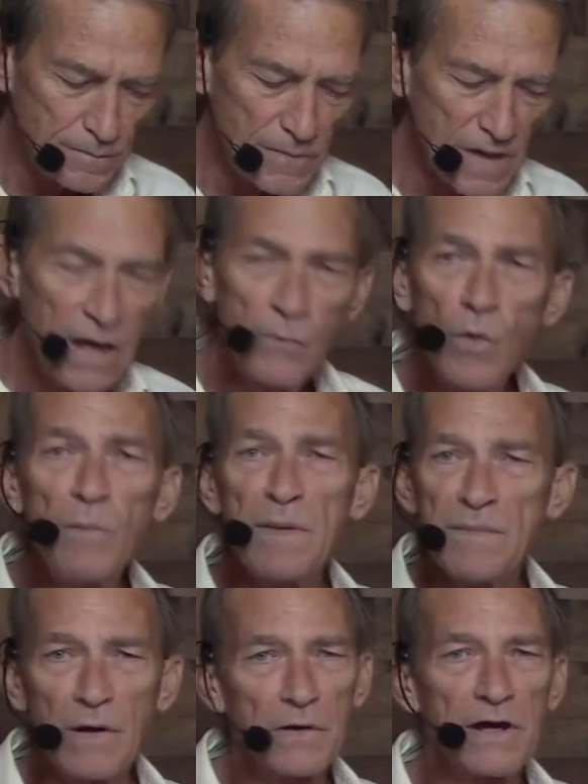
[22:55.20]
And we'll be
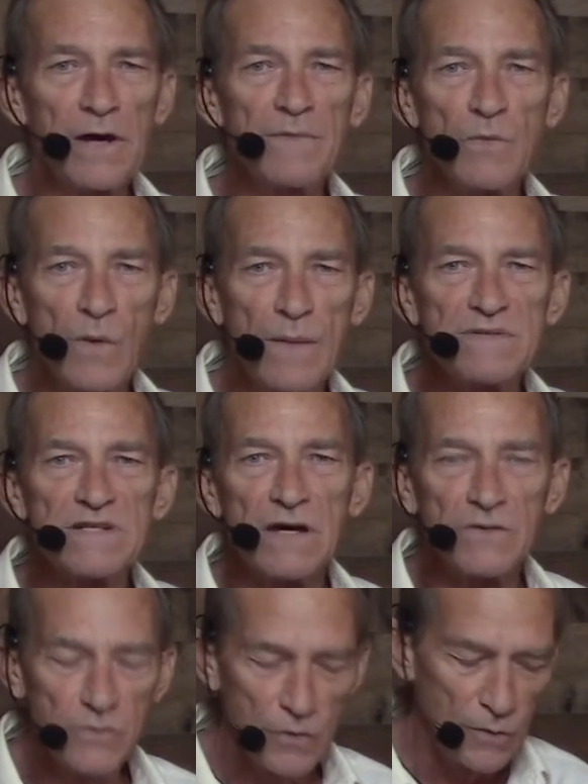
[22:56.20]
building up the website
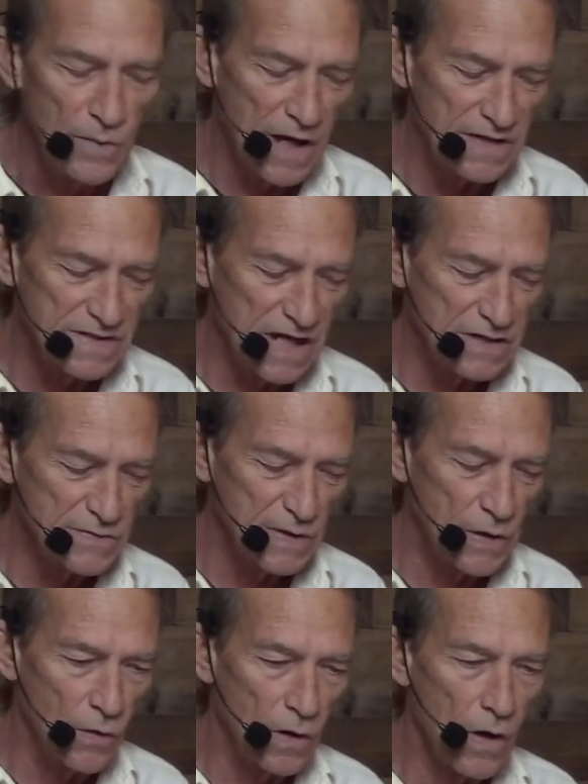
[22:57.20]
too as we
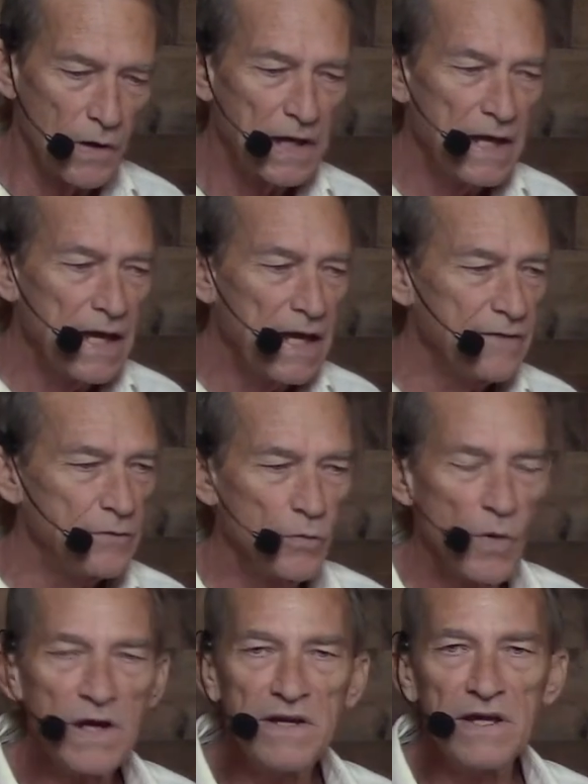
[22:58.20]
go along. If you
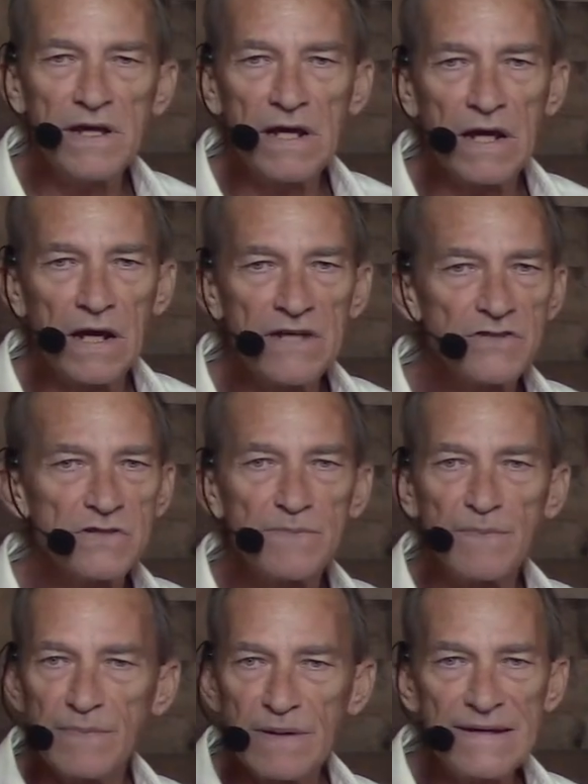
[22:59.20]
run into any glitches,
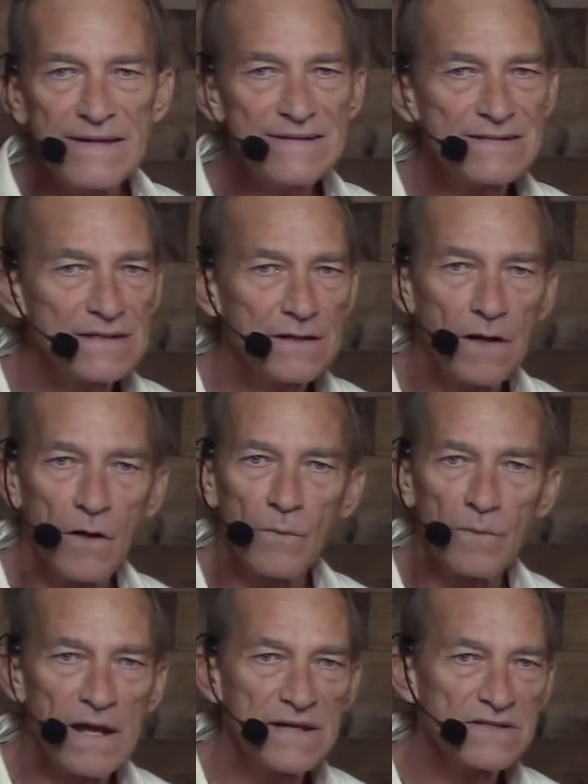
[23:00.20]
please,
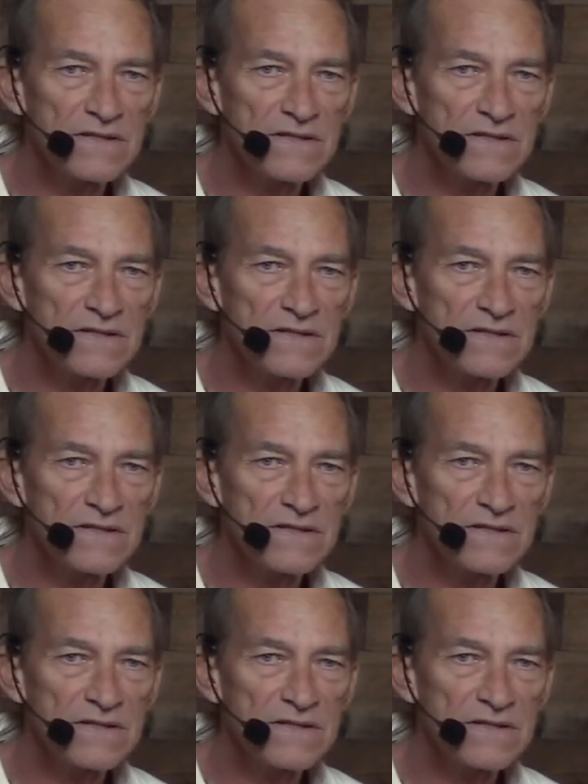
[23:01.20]
let us